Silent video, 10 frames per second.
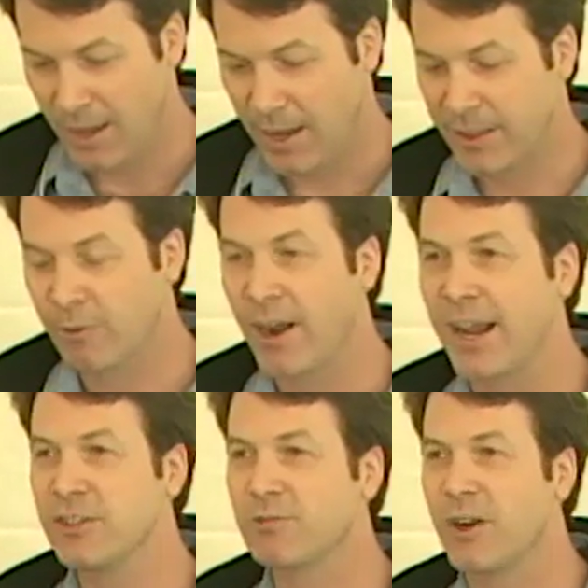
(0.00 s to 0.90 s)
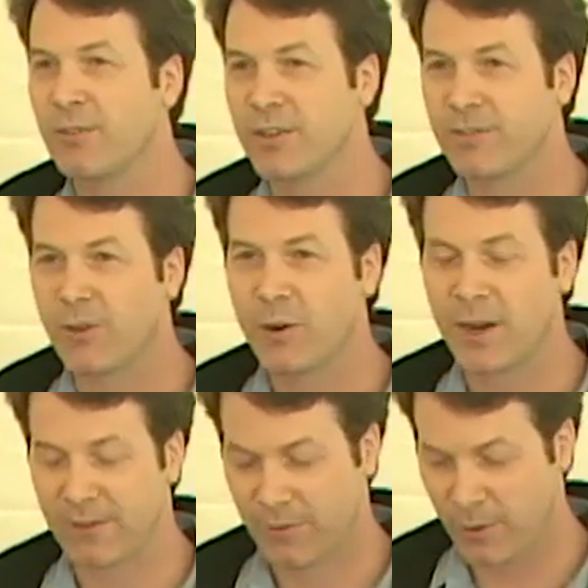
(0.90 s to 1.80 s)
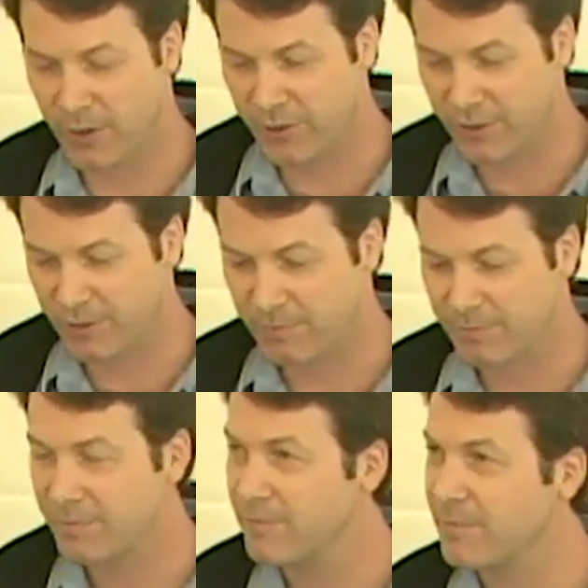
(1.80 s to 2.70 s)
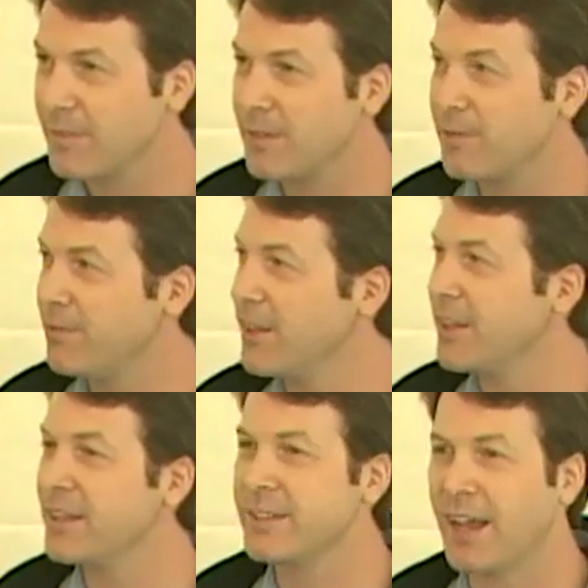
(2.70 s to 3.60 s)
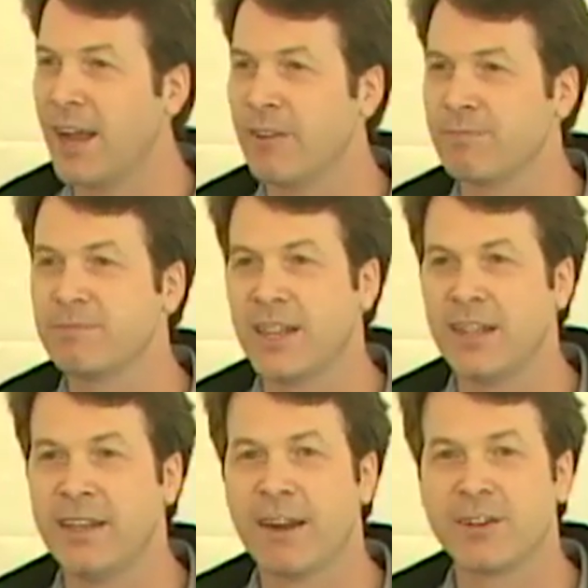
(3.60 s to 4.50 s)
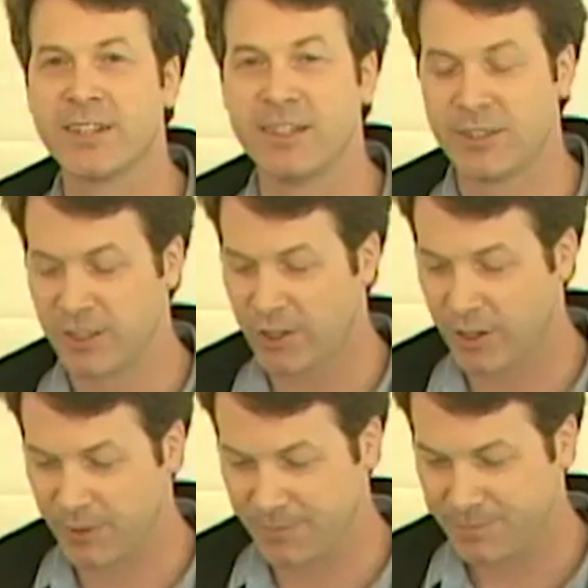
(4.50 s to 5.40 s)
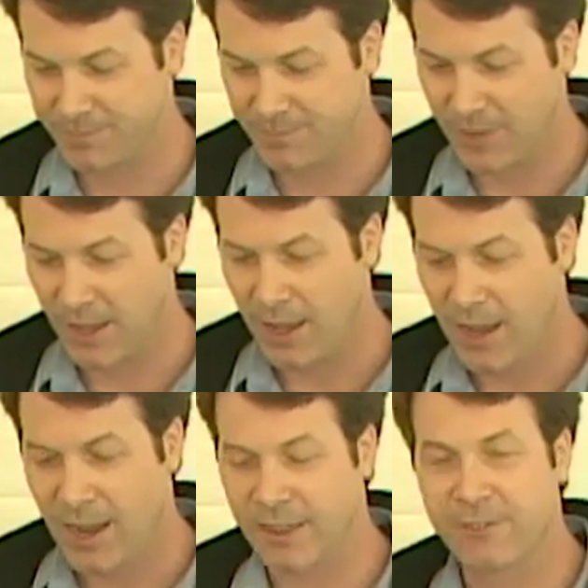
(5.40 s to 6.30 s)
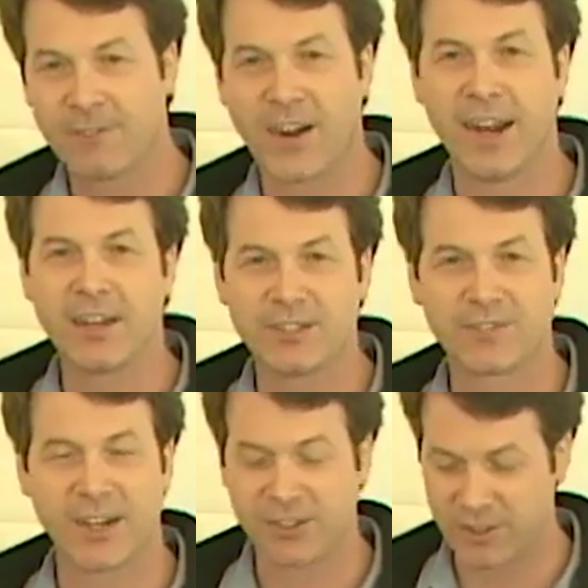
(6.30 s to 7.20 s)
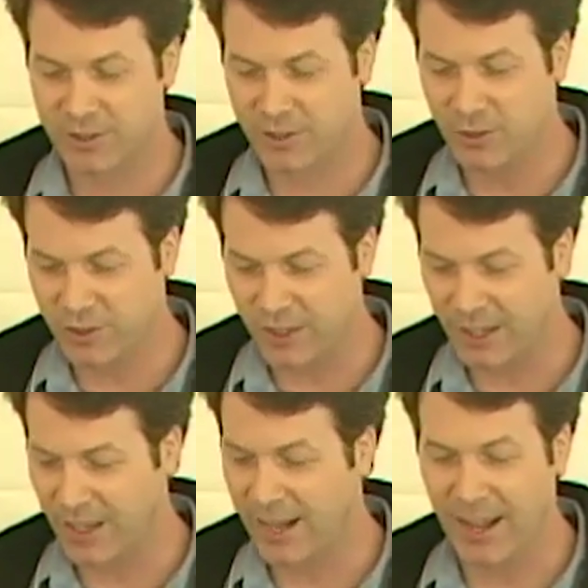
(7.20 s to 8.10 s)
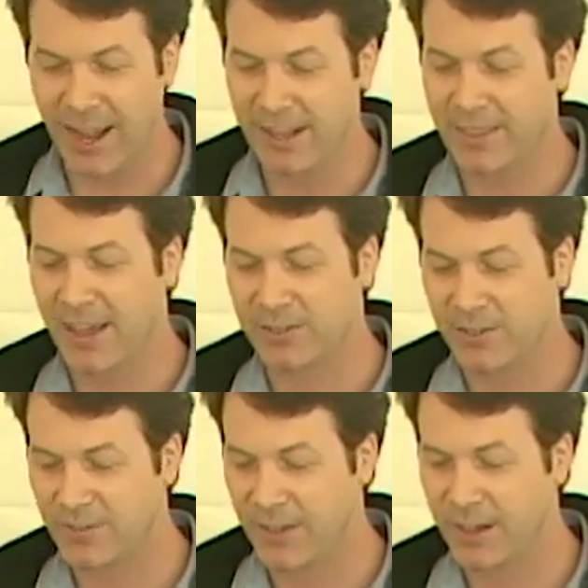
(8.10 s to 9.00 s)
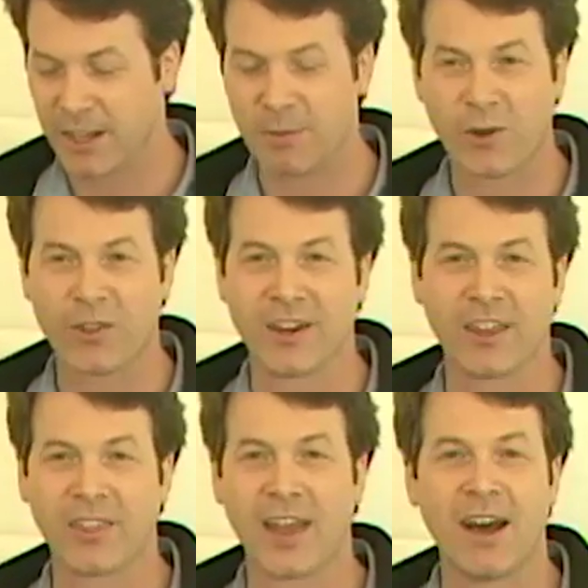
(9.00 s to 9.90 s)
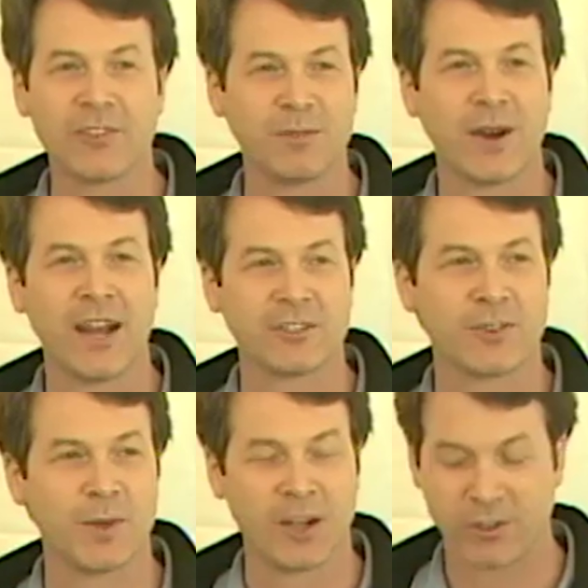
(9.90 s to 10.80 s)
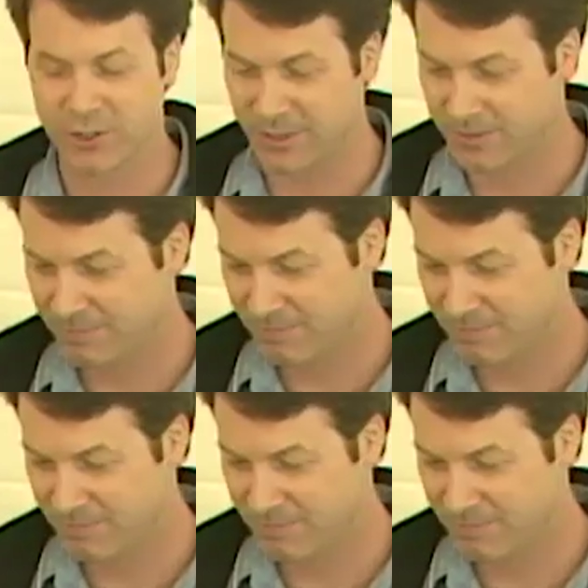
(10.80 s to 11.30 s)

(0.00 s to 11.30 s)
And the Range Rover 4x4s filling the town that had never tasted dirt. And the finest, freshest sushi at 8,000 feet and more than 1,000 miles from an ocean.